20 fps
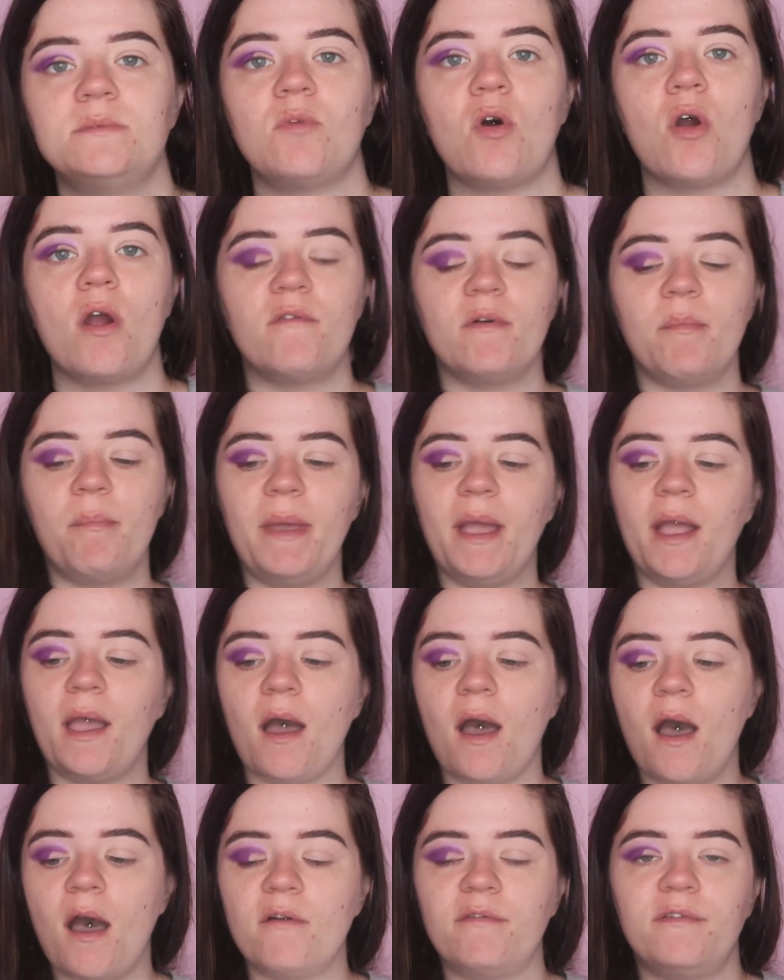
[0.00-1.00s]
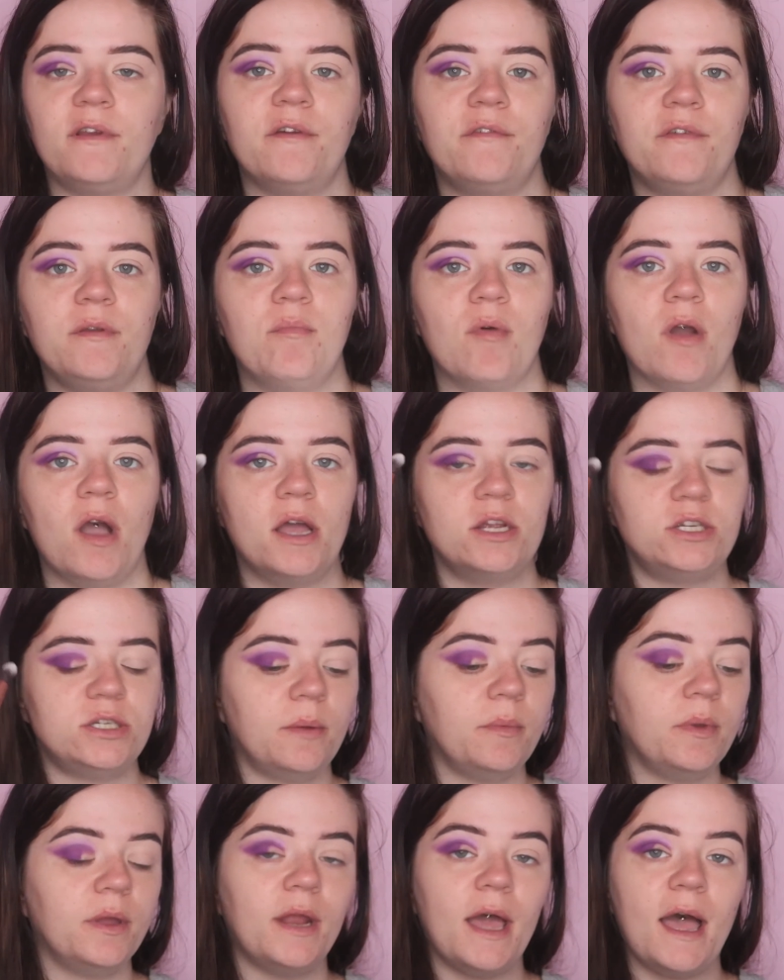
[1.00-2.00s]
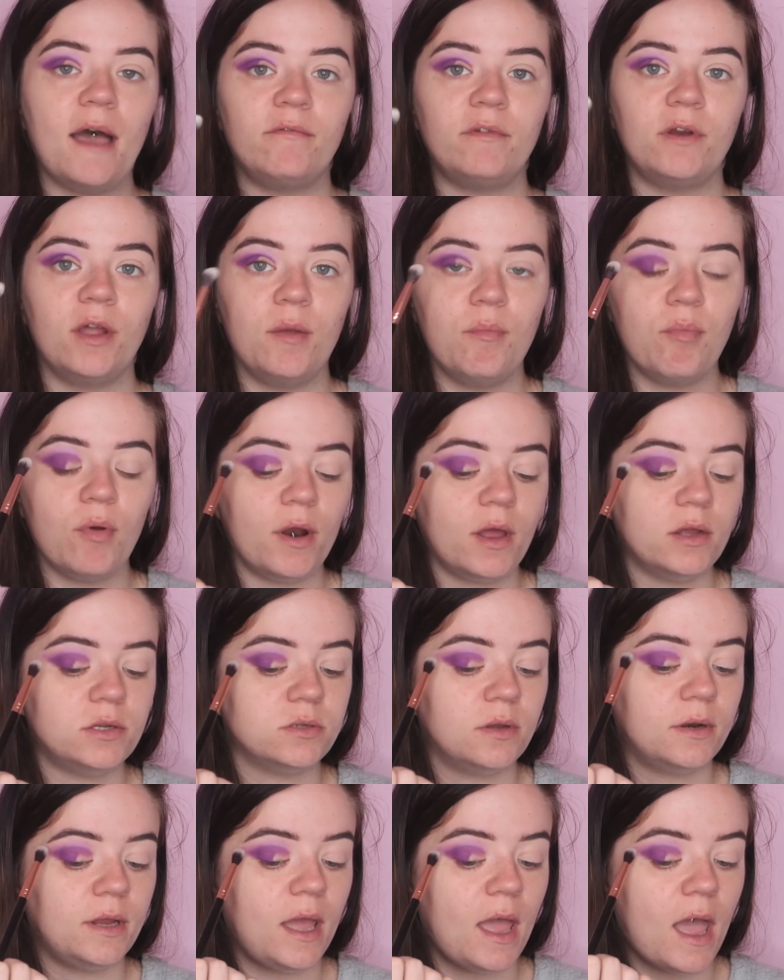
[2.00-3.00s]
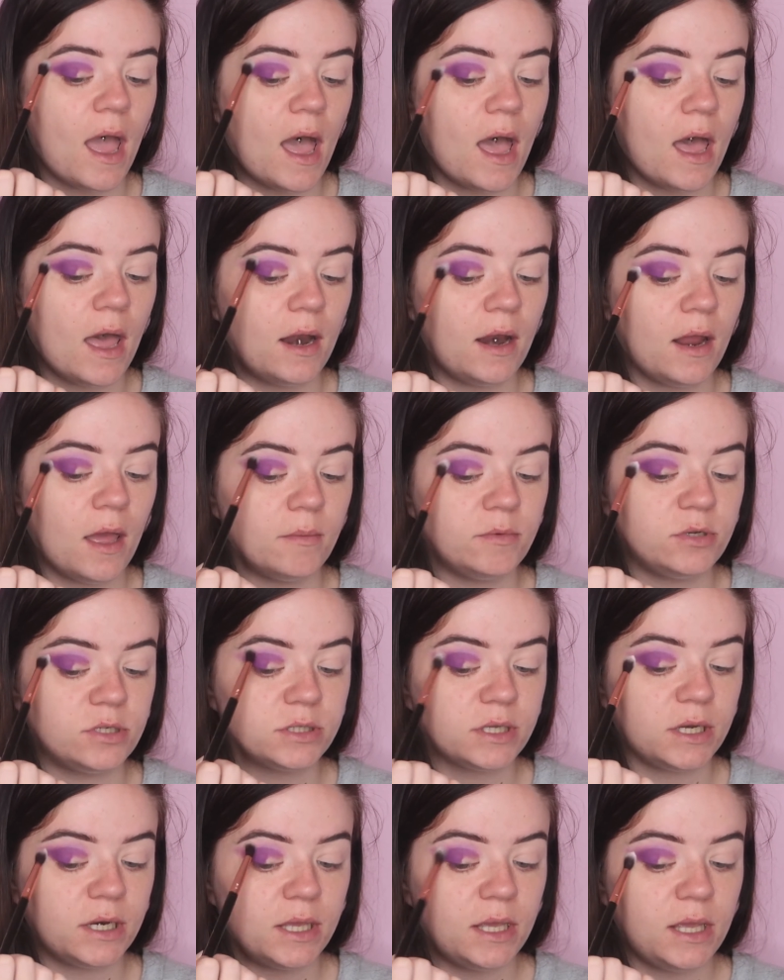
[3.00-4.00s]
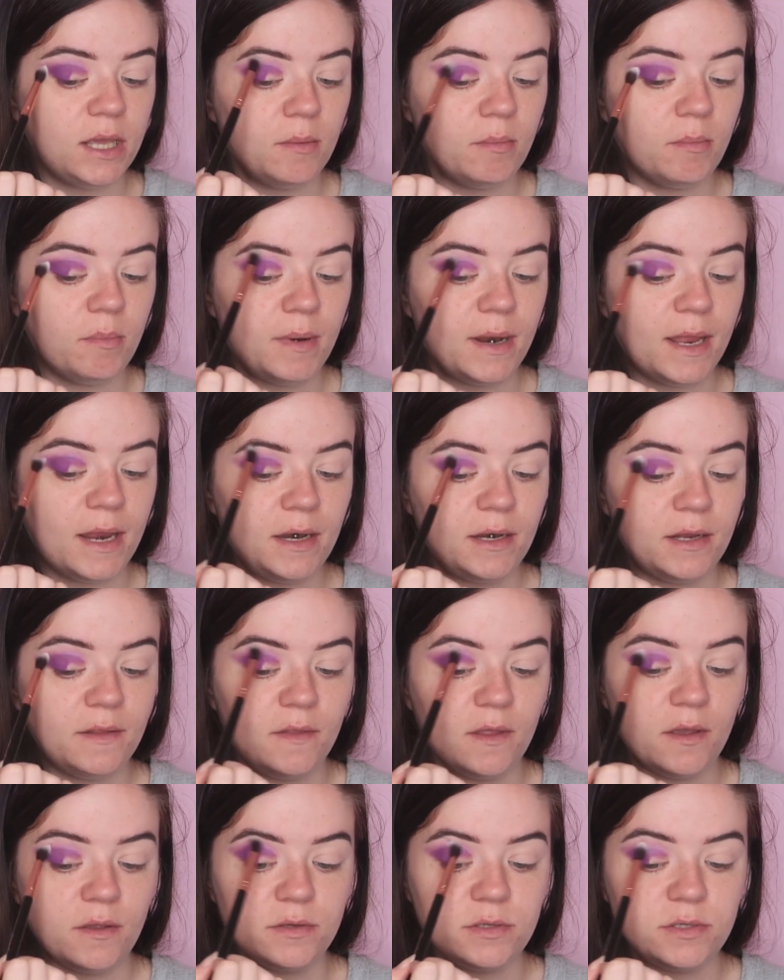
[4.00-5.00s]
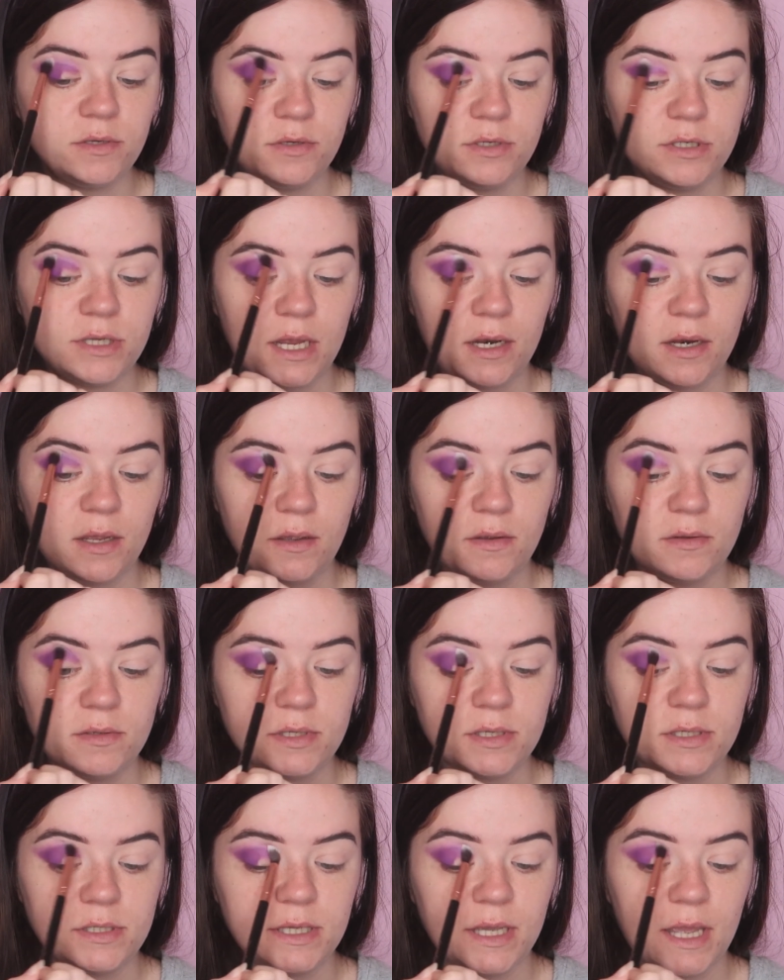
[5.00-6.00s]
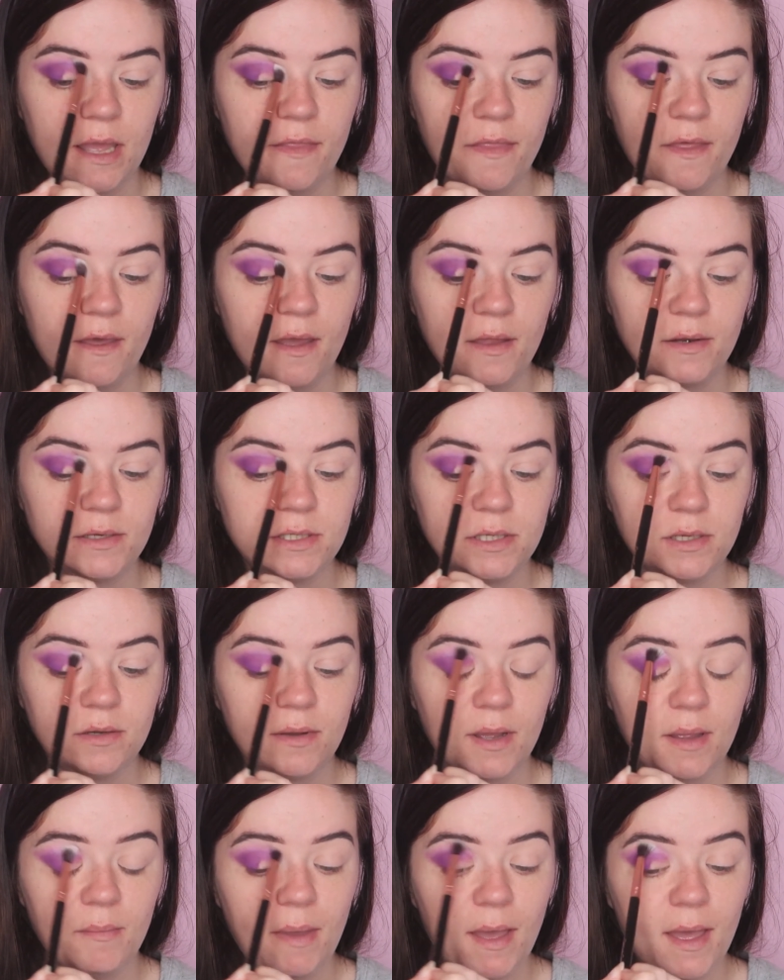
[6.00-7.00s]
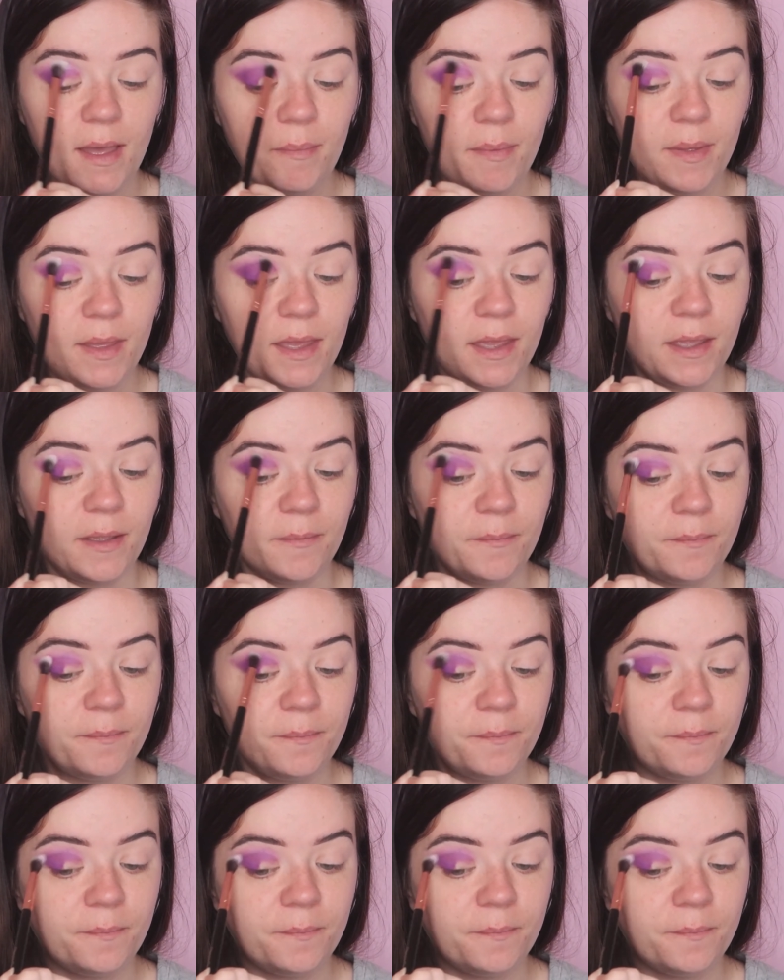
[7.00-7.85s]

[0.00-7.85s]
is more of a bigger fluffy brush. I'm gonna have no product on it, and I'm just gonna keep blending those two shadows together until I'm happy.